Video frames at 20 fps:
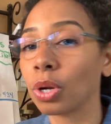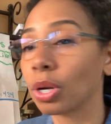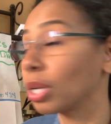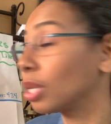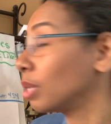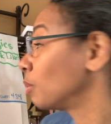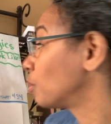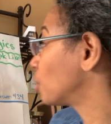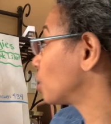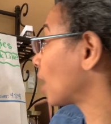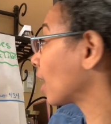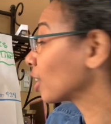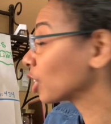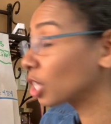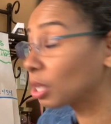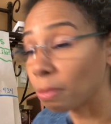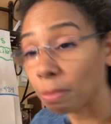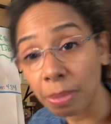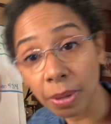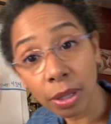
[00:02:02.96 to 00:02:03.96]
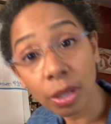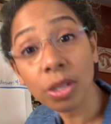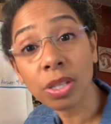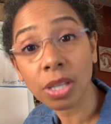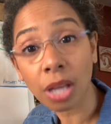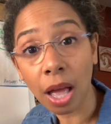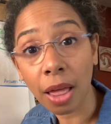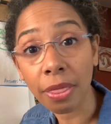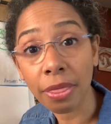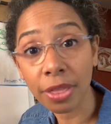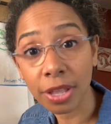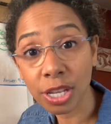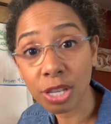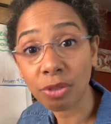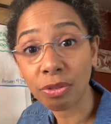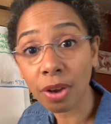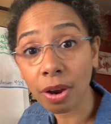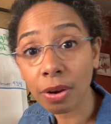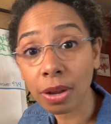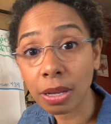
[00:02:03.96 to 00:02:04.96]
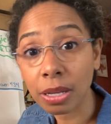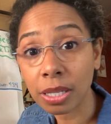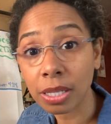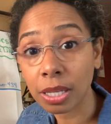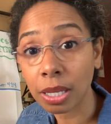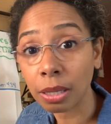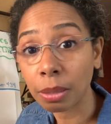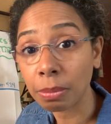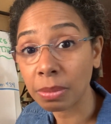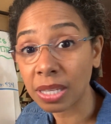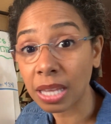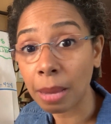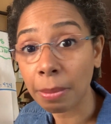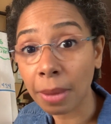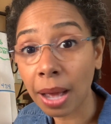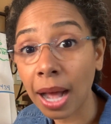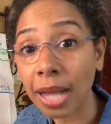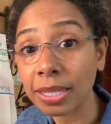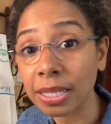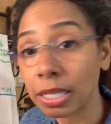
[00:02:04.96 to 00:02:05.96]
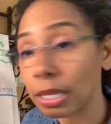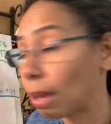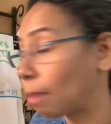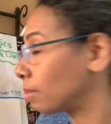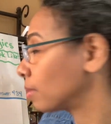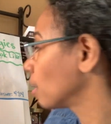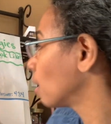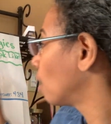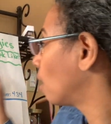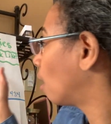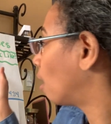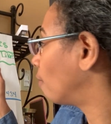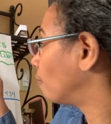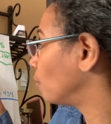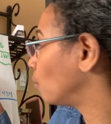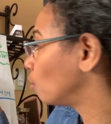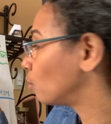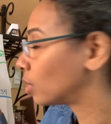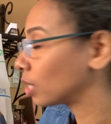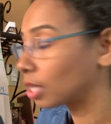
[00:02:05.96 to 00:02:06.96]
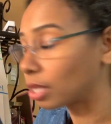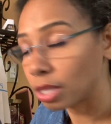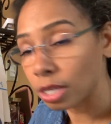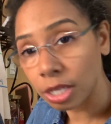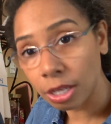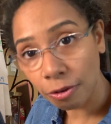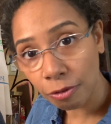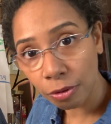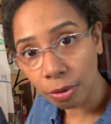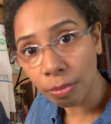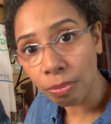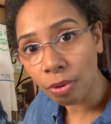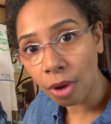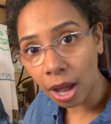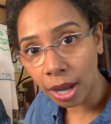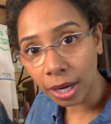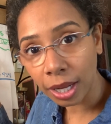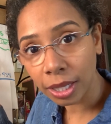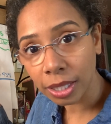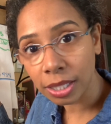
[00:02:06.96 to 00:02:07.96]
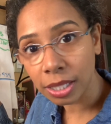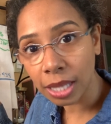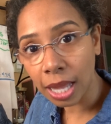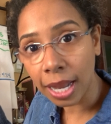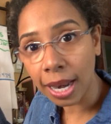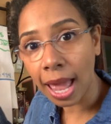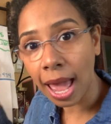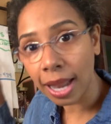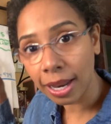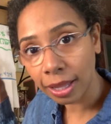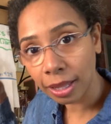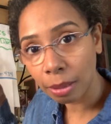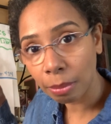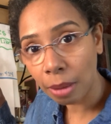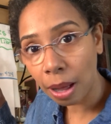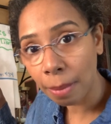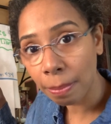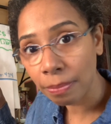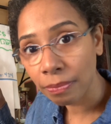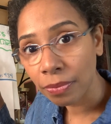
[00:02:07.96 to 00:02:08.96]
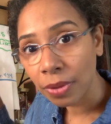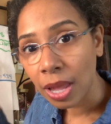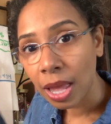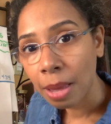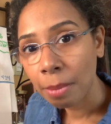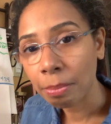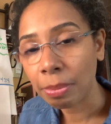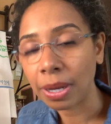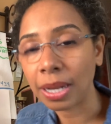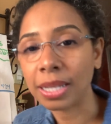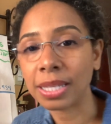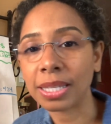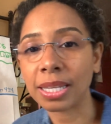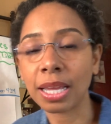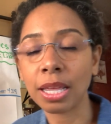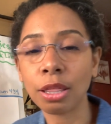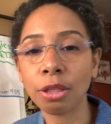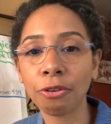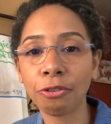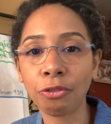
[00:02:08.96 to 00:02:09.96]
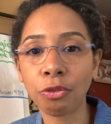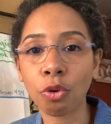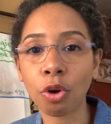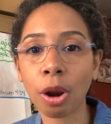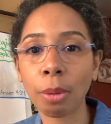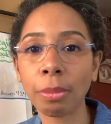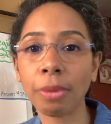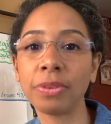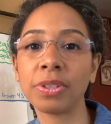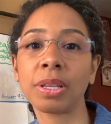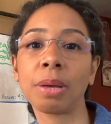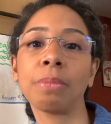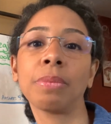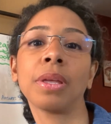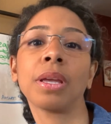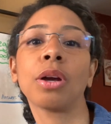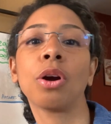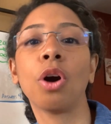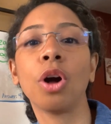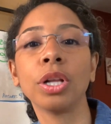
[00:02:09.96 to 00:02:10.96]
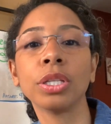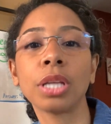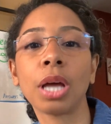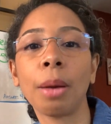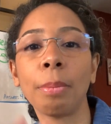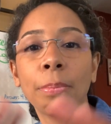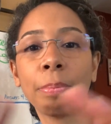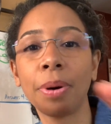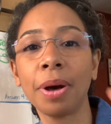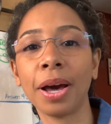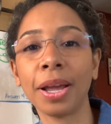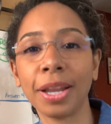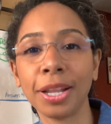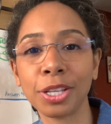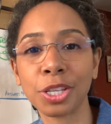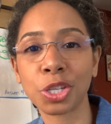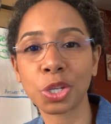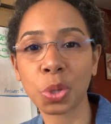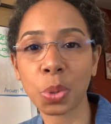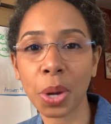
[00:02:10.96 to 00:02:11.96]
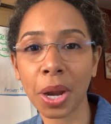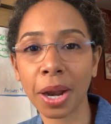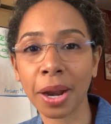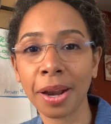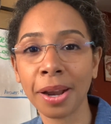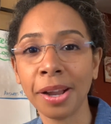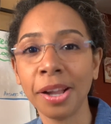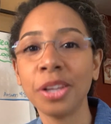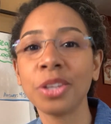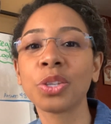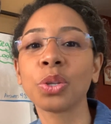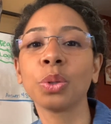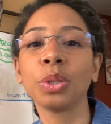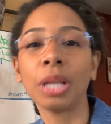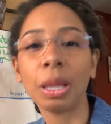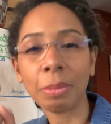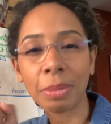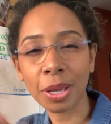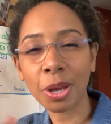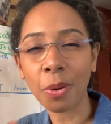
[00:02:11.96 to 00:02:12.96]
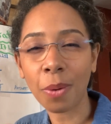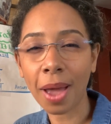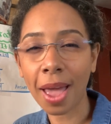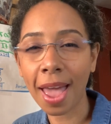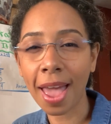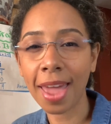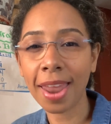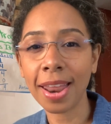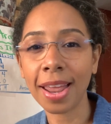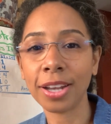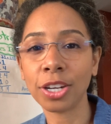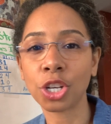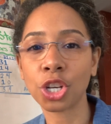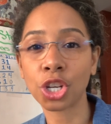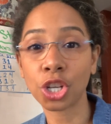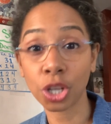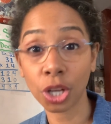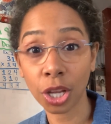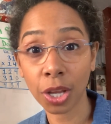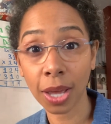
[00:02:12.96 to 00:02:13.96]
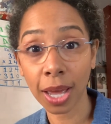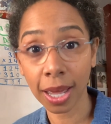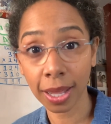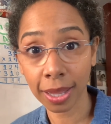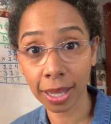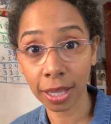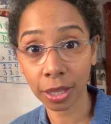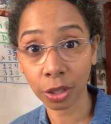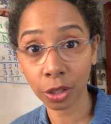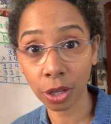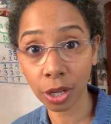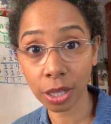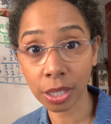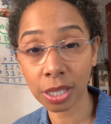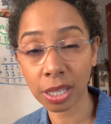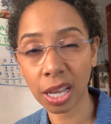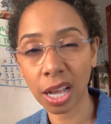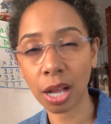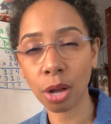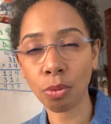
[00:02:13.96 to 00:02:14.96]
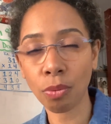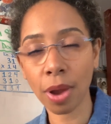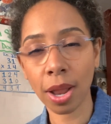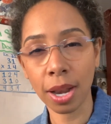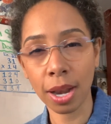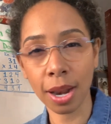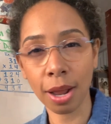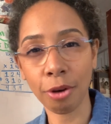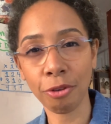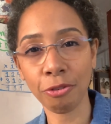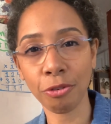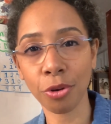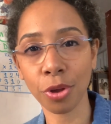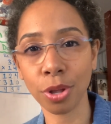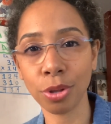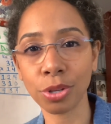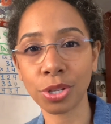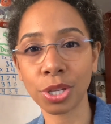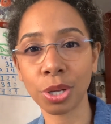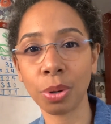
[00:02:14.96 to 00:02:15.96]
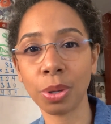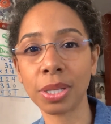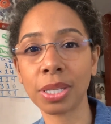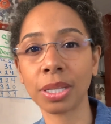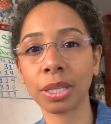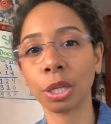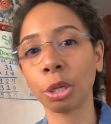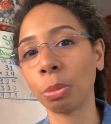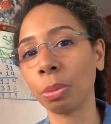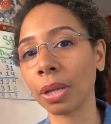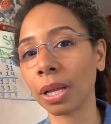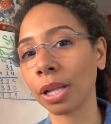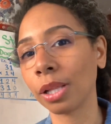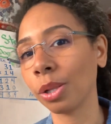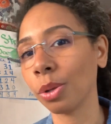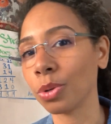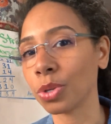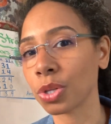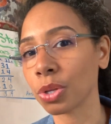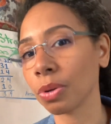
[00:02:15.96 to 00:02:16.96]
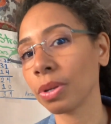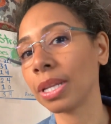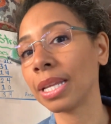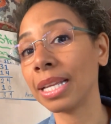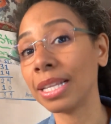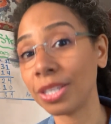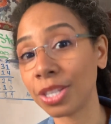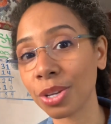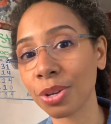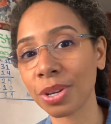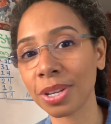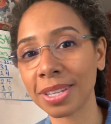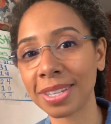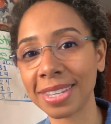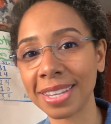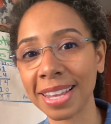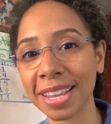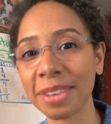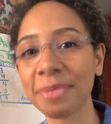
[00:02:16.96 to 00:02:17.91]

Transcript: it actually builds on this very same concept of using the different products and adding them up, but it's in the form of something called a Punnett square. So let me go ahead and show you how that looks. I'll write it out for you so it's a little bit closer and easier to see.